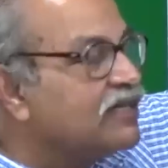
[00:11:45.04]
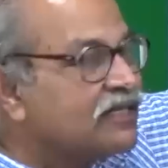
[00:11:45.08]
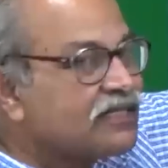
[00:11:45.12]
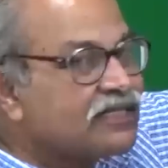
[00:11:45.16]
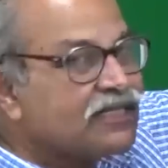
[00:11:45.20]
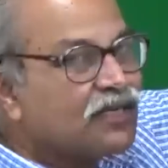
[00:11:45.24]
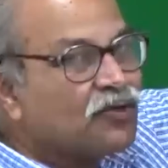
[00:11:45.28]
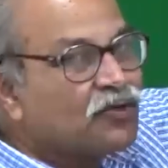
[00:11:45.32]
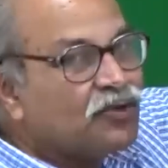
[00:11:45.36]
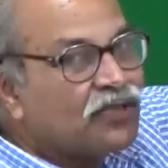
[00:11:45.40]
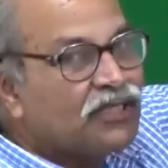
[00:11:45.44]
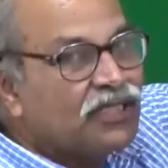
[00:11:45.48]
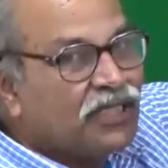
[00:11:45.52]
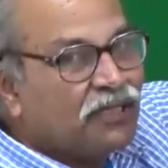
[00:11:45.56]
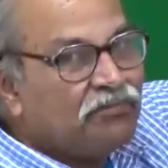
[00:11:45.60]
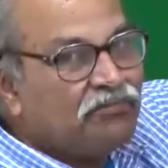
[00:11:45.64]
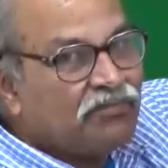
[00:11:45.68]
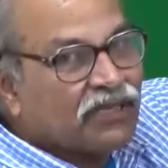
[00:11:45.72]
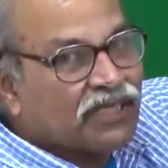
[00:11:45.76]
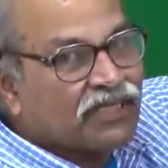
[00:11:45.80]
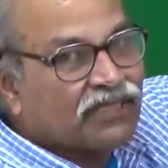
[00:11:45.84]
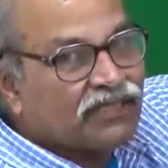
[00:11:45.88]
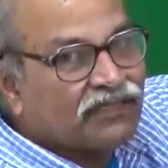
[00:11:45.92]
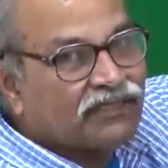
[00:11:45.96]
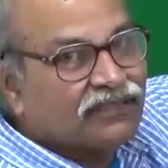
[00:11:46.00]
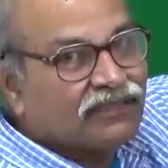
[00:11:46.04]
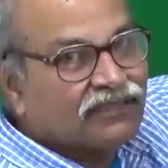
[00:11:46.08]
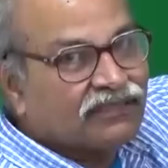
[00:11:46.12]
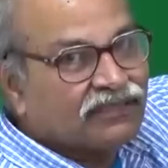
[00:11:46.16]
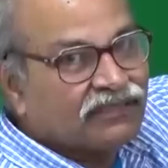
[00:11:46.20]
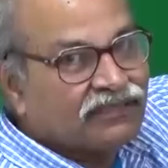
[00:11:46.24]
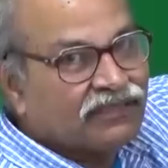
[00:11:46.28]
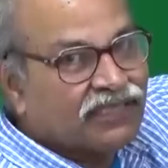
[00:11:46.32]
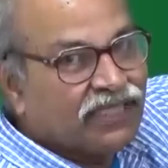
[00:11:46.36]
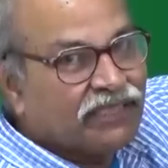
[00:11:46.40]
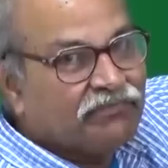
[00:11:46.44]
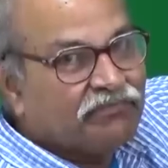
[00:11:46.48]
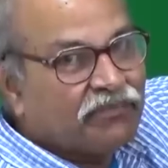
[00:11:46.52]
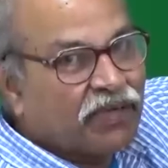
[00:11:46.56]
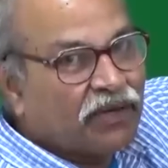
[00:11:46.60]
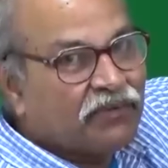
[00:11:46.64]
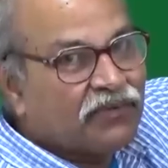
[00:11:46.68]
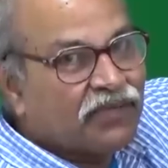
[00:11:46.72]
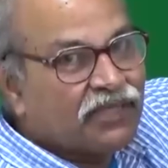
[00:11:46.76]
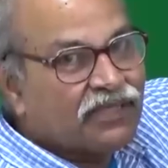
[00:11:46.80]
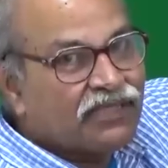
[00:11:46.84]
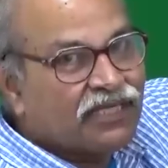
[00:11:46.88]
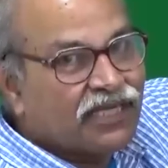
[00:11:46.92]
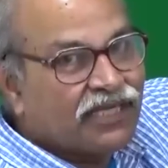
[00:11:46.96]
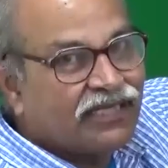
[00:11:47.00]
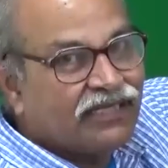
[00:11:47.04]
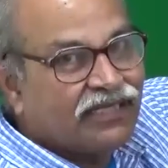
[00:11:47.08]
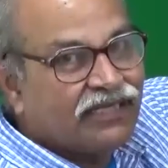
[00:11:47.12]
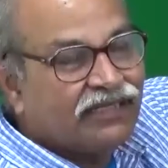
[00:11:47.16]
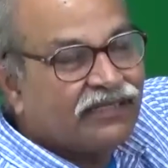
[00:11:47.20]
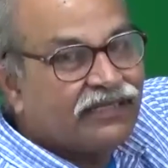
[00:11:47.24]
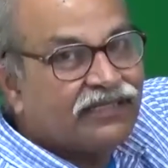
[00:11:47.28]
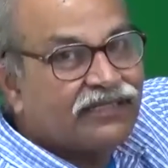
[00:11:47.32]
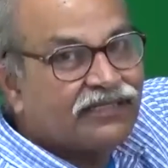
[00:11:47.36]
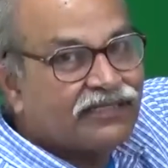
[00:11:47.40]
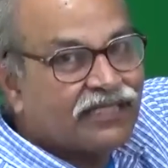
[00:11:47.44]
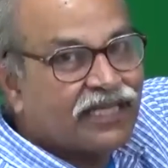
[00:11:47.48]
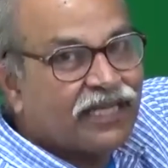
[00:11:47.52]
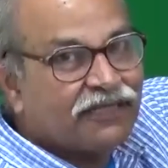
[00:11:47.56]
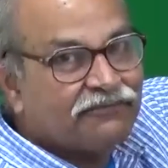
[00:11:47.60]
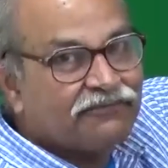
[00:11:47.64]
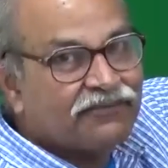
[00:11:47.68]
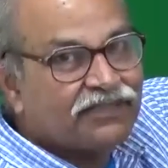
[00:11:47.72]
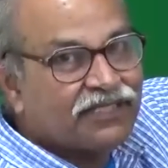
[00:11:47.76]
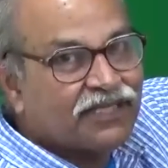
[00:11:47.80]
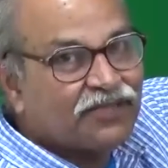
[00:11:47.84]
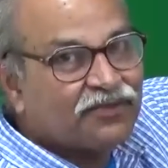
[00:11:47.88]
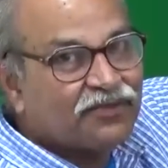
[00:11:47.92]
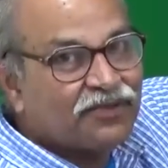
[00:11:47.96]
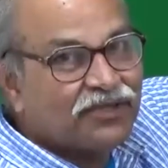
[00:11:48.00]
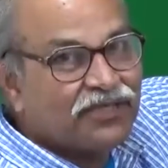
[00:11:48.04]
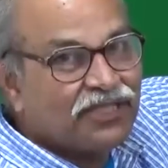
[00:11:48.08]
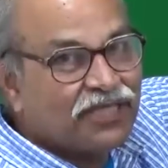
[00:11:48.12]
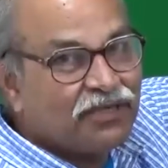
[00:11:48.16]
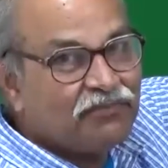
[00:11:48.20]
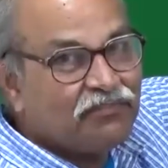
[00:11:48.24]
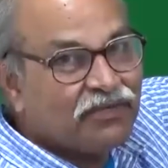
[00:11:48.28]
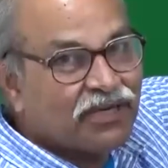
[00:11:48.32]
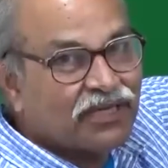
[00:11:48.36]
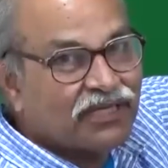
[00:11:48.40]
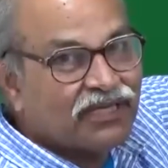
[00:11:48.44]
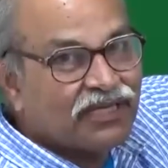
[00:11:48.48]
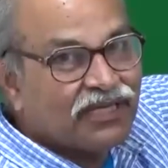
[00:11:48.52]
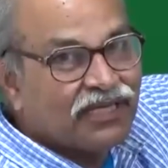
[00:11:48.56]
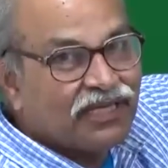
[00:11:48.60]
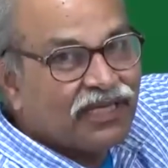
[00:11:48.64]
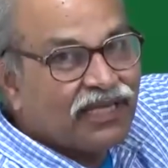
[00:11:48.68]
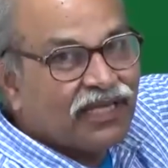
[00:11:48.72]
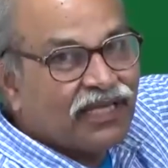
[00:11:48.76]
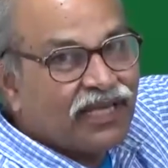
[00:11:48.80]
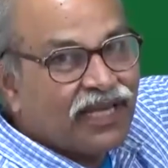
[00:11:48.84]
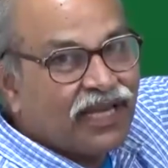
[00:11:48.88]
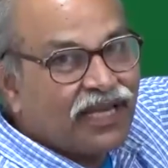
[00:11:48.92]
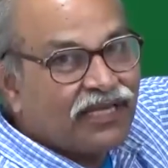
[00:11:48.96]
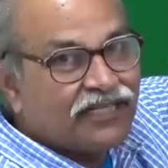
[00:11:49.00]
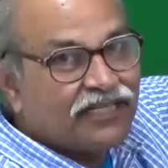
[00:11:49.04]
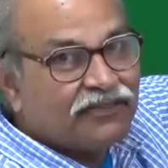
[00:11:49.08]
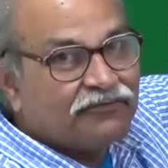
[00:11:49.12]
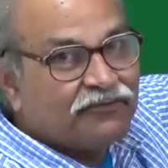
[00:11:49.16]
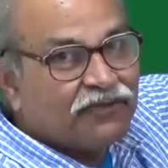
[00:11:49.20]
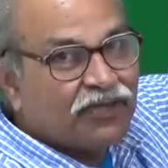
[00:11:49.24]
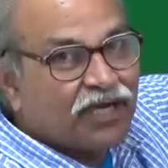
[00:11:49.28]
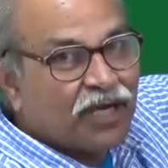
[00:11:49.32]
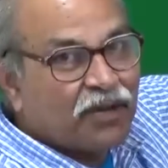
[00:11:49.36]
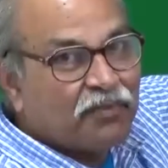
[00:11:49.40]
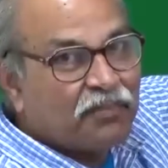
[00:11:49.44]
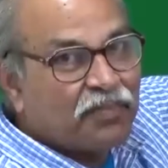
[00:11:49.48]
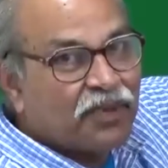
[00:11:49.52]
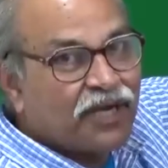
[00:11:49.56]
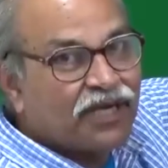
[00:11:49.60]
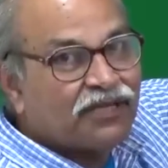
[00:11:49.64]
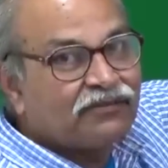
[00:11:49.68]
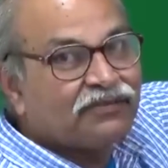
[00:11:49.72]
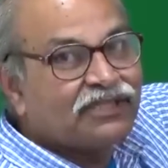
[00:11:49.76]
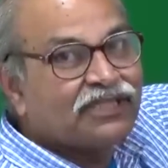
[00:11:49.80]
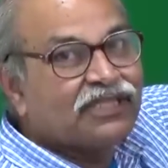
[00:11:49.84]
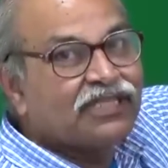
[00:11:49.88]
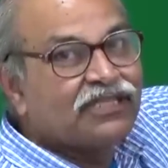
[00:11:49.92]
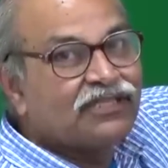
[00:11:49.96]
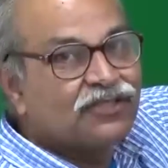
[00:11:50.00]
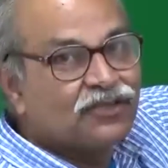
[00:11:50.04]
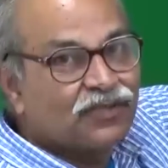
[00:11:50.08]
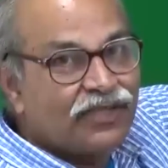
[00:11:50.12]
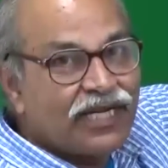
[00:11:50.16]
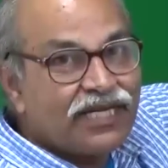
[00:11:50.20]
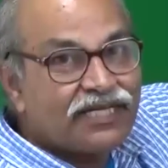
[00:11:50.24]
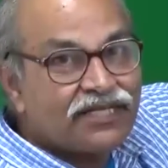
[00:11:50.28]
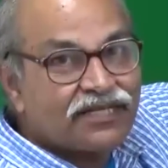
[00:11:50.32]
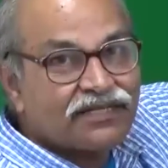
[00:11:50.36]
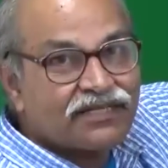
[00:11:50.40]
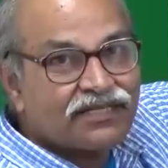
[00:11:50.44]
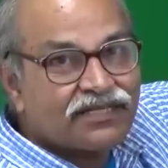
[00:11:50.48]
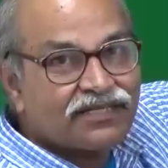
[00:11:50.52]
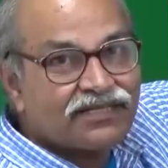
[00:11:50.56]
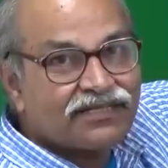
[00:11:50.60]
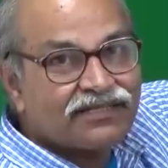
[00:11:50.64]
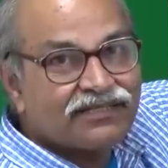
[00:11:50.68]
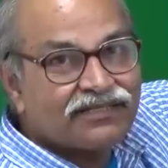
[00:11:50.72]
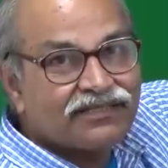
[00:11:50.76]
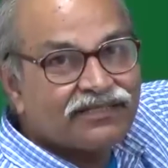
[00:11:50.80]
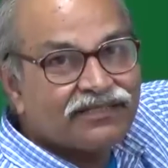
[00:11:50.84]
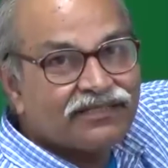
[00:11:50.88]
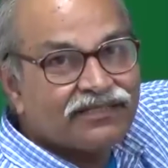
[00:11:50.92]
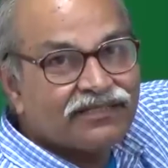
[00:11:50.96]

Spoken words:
is a good number. 10 power 10 in itself is a good number, and if you compare with insulators,